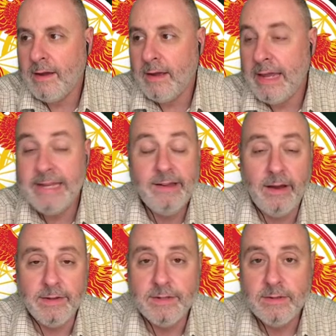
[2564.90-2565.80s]
he
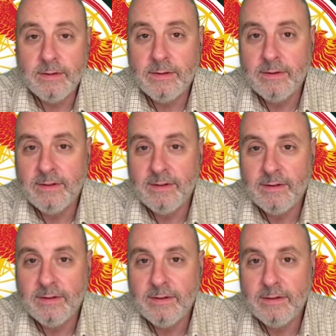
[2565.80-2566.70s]
does.
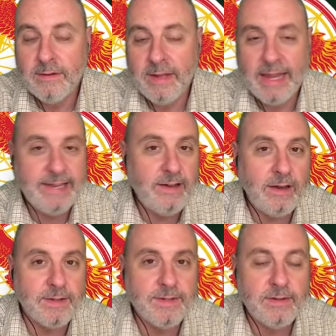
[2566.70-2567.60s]
He
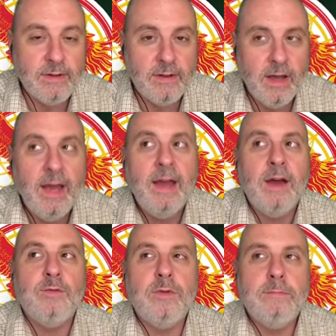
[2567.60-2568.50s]
does.
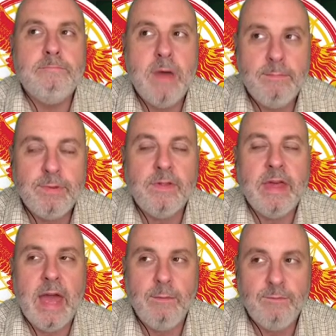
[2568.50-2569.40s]
Remember
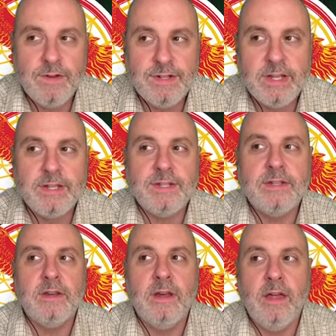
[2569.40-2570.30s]
the emphasis
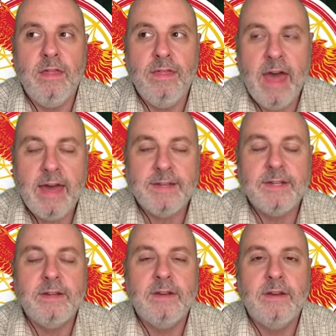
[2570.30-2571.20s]
that
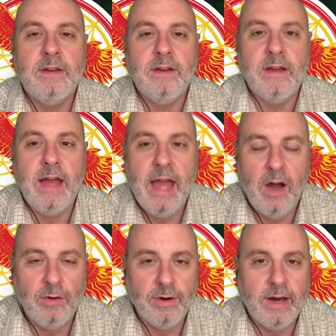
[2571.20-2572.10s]

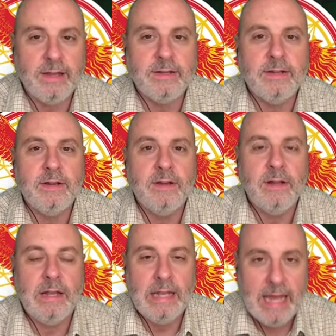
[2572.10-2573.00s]
Elrond
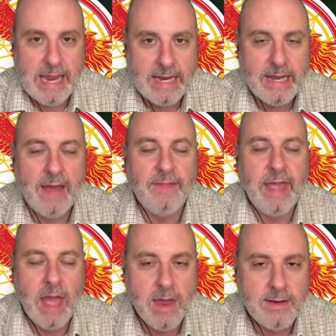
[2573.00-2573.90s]
laid at
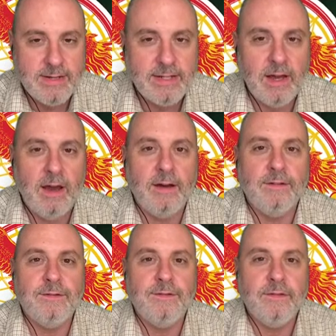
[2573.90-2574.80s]
the end
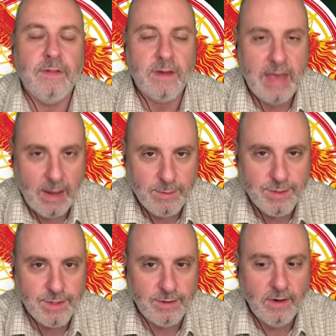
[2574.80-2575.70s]
of the
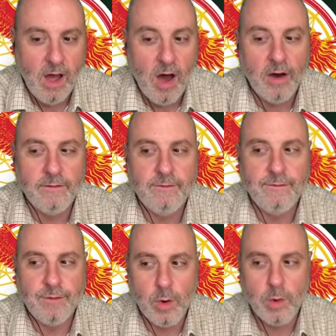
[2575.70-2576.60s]
council on
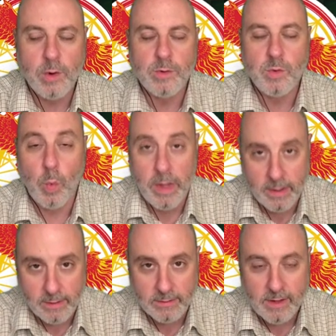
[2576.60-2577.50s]
Frodo's
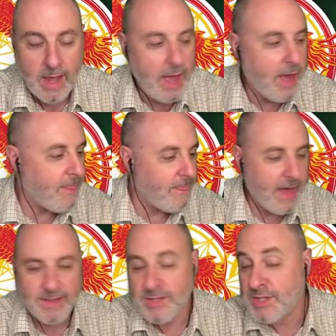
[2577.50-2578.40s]
will. And
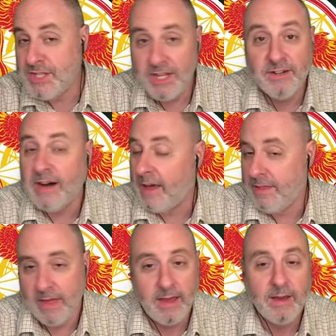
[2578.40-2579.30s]
that's still, I
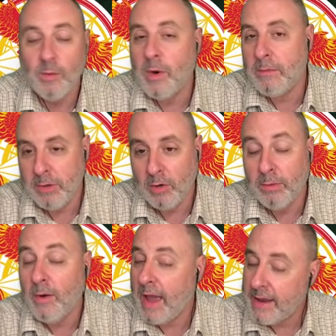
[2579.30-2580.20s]
think, what
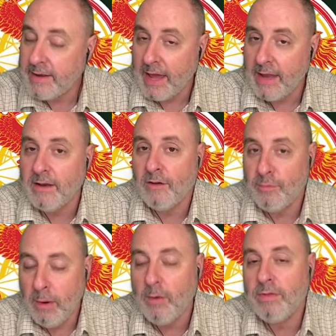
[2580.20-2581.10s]
Bilbo and Gandalf
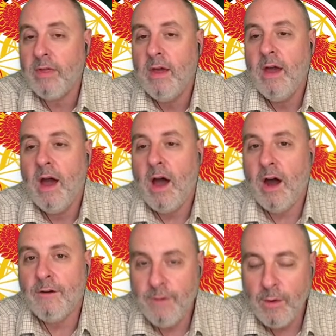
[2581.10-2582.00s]
both
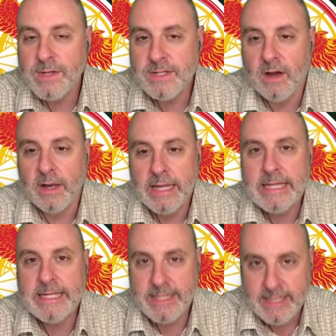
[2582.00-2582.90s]
are focused on in
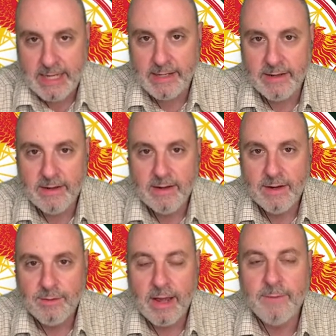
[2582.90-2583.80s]
this scene,
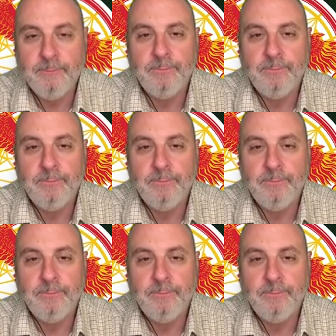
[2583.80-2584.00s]
right?